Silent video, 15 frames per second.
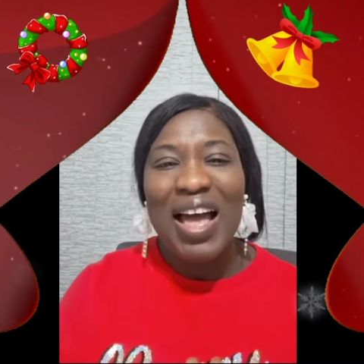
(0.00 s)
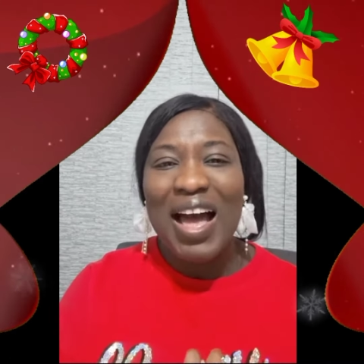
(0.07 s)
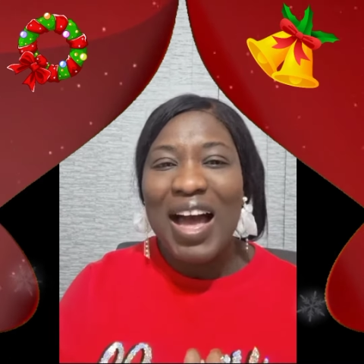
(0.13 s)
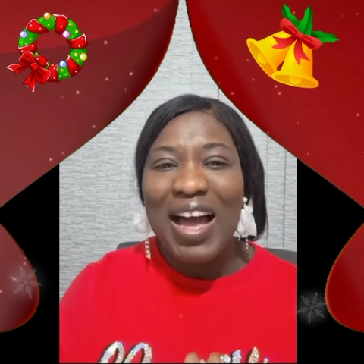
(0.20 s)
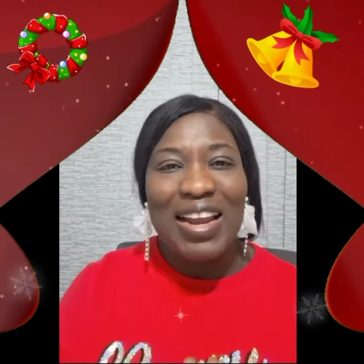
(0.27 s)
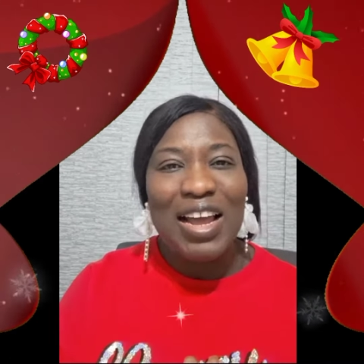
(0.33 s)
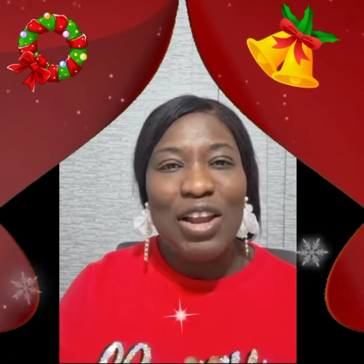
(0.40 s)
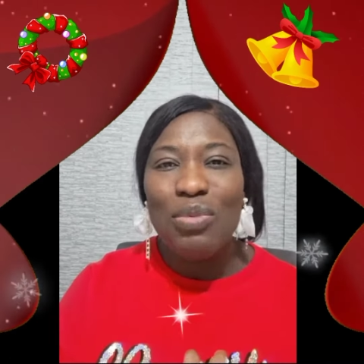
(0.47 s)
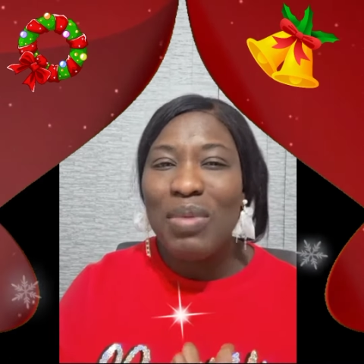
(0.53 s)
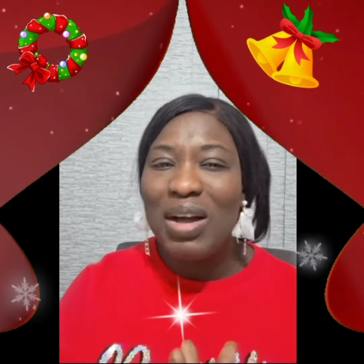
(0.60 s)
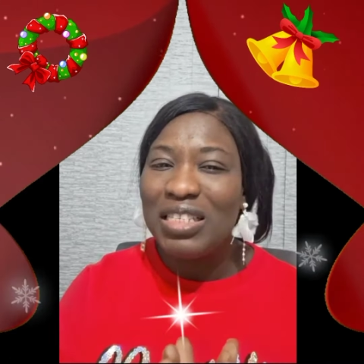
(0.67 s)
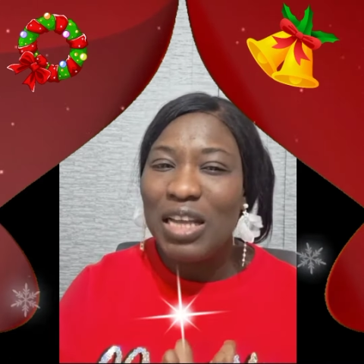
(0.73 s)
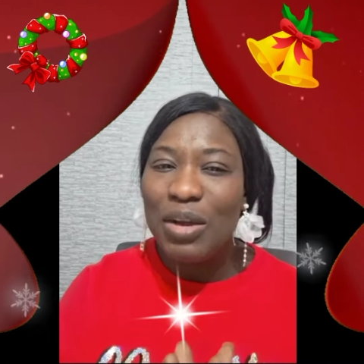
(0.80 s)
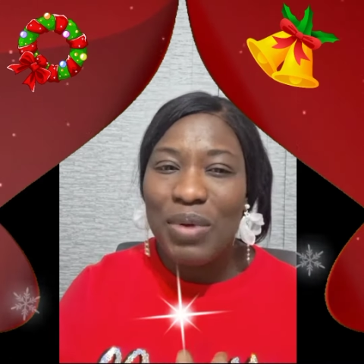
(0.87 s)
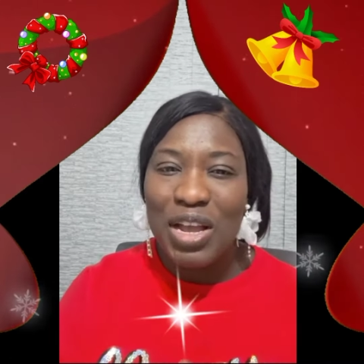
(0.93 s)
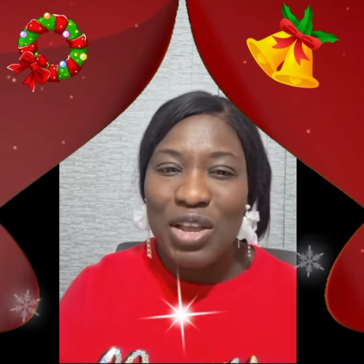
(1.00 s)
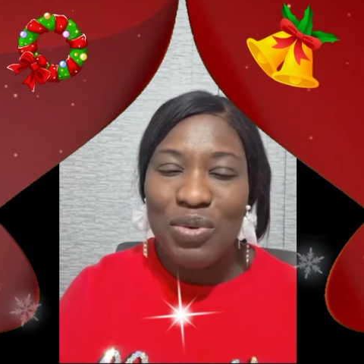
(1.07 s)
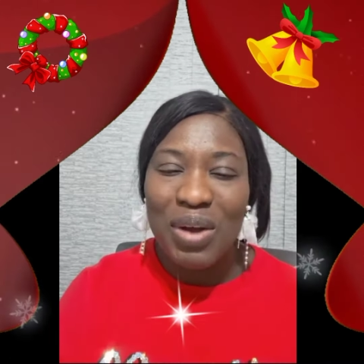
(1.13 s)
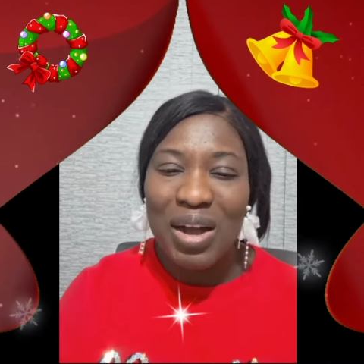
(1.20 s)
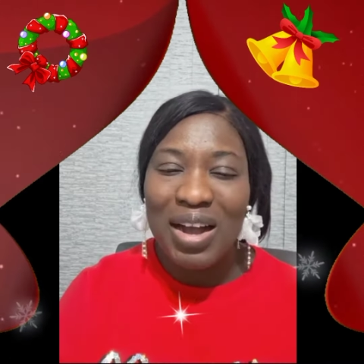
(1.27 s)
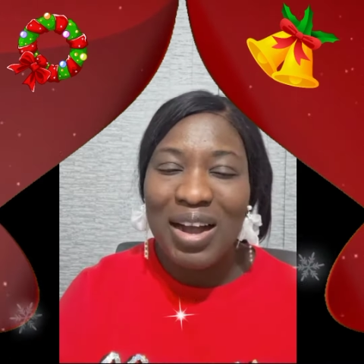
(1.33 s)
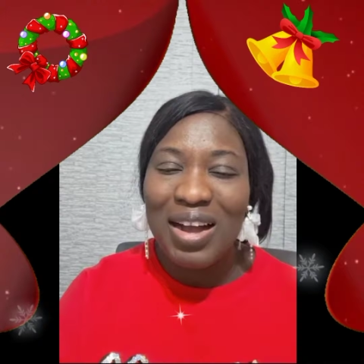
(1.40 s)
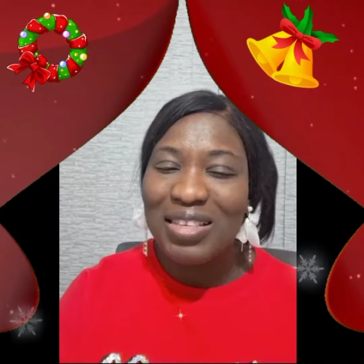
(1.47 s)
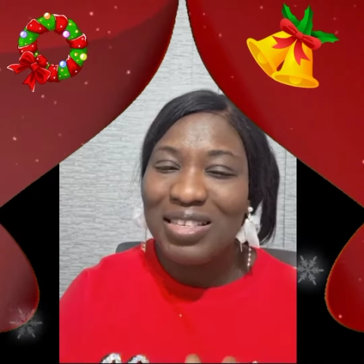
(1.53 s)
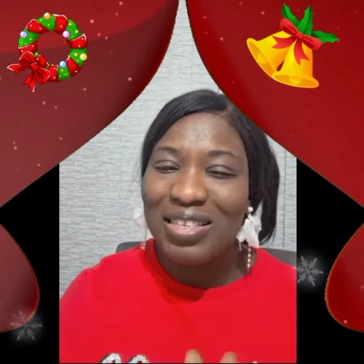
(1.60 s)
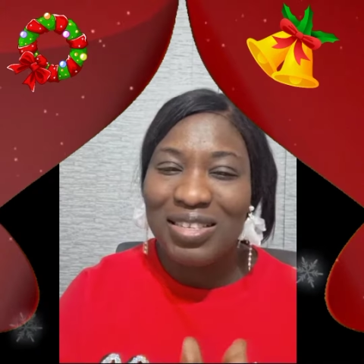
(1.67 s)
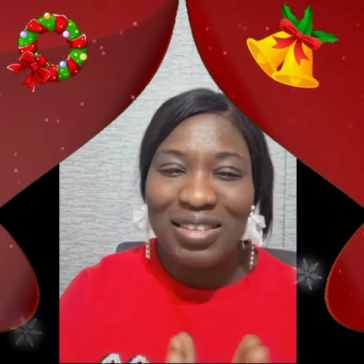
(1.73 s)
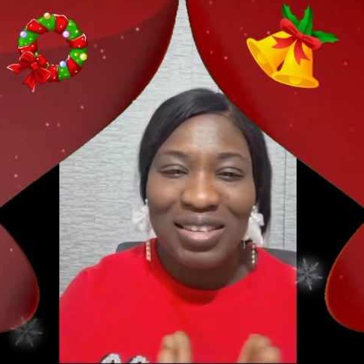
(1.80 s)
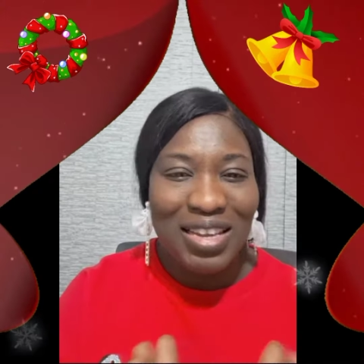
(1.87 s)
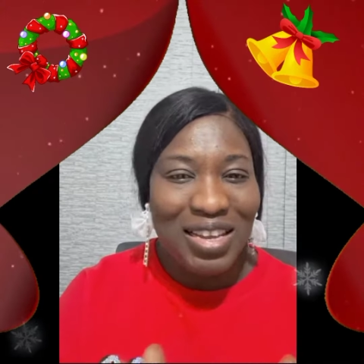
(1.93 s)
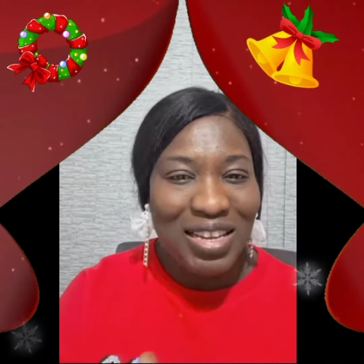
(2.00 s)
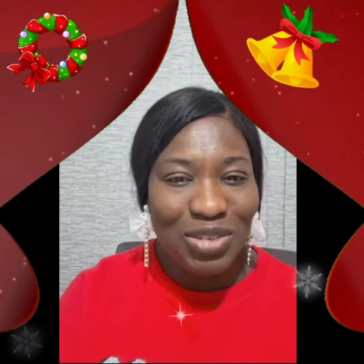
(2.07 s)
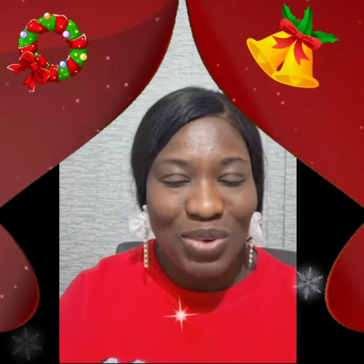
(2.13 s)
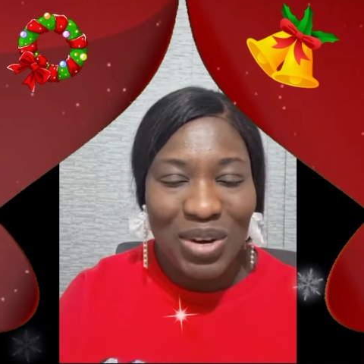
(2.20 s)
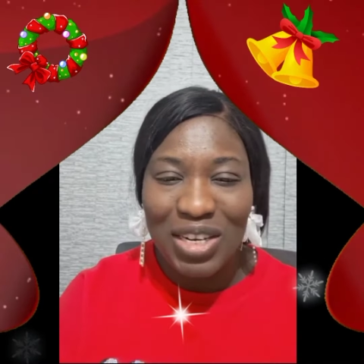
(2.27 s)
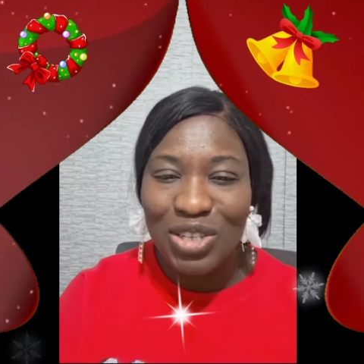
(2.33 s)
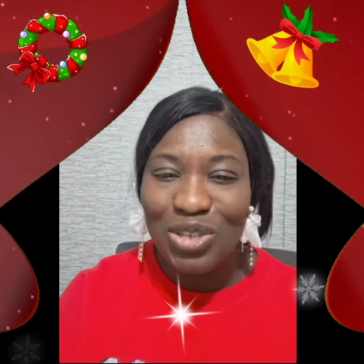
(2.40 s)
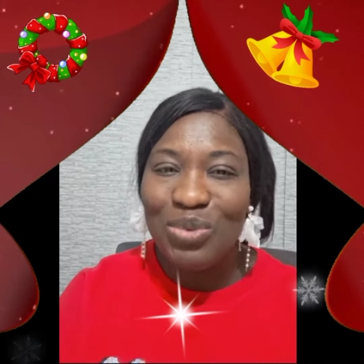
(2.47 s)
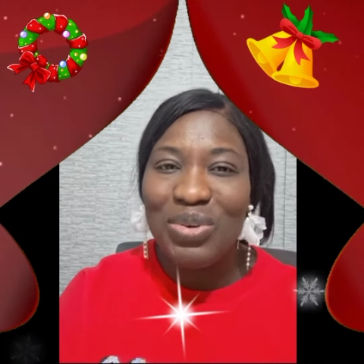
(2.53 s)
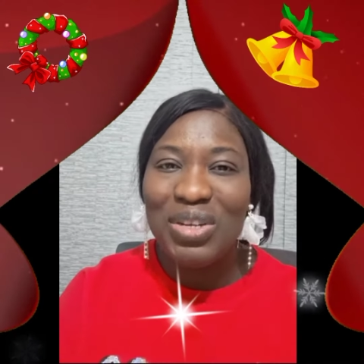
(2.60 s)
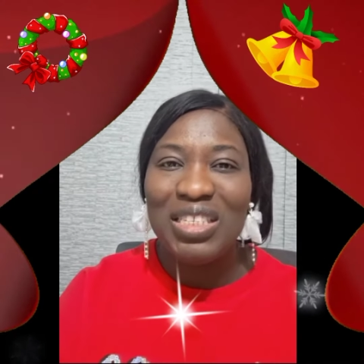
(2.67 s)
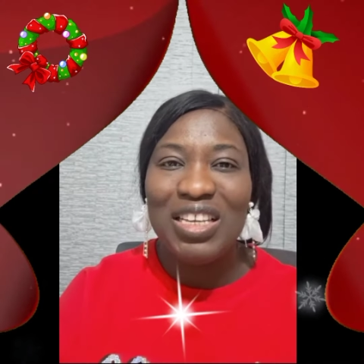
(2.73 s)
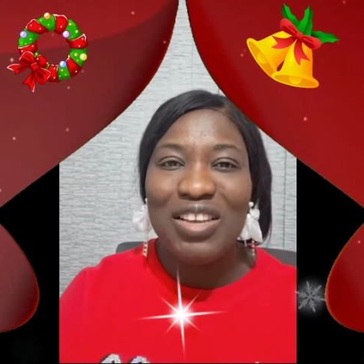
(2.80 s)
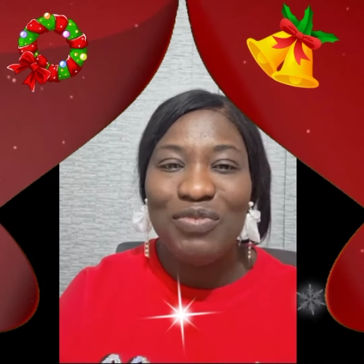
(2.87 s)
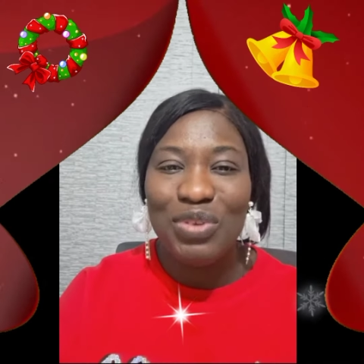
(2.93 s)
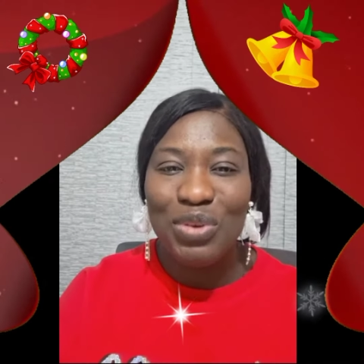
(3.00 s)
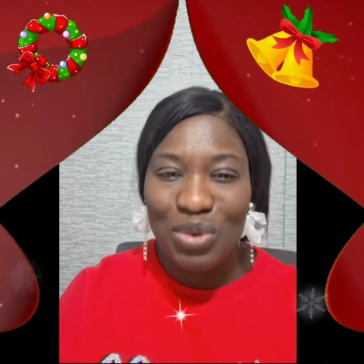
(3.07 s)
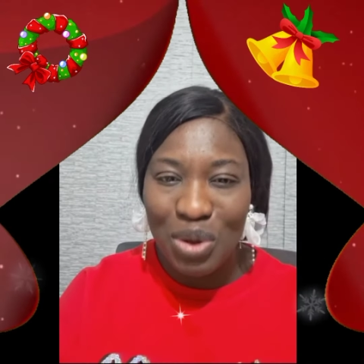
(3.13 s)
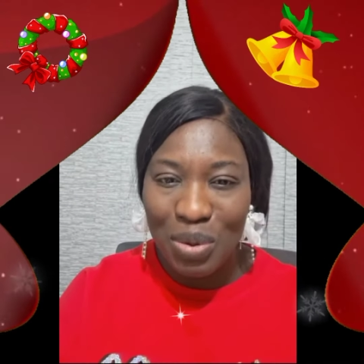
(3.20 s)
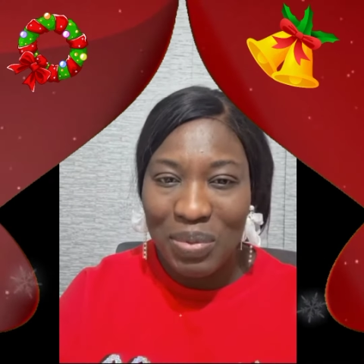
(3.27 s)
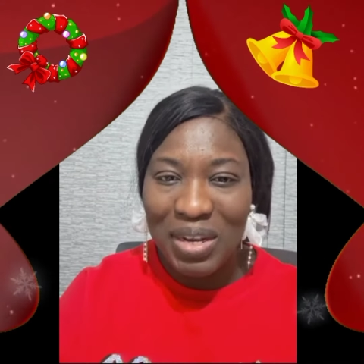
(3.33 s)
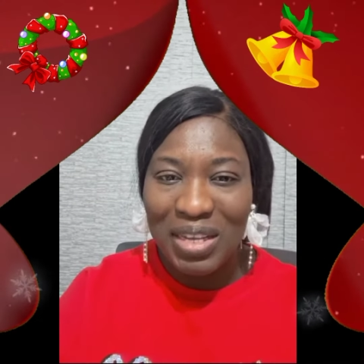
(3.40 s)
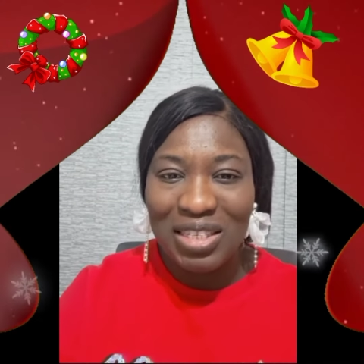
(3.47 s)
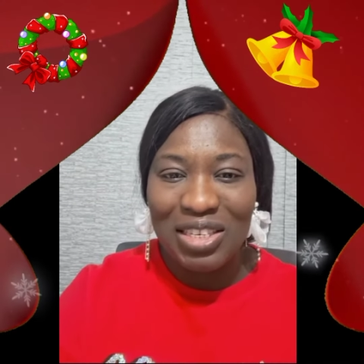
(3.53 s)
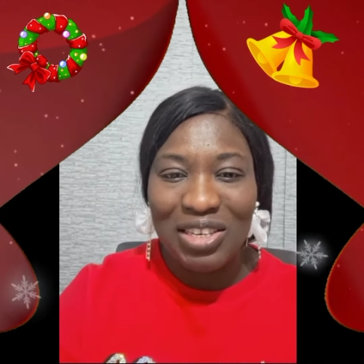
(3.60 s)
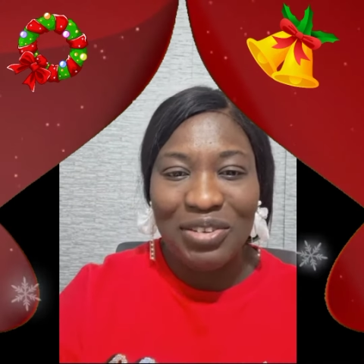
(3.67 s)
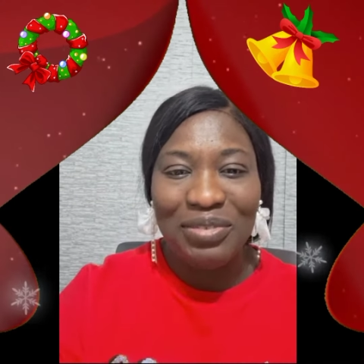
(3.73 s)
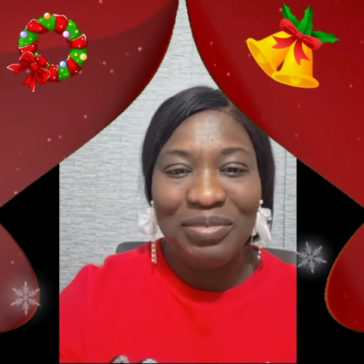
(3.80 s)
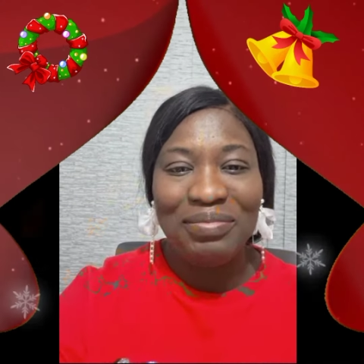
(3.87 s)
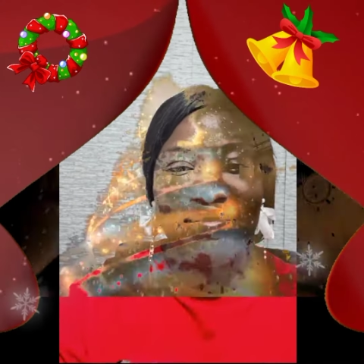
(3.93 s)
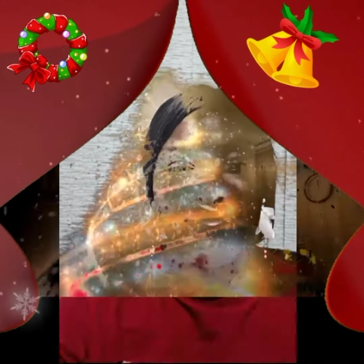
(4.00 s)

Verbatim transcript: and that no matter where your heart is ready to receive you. God bless you.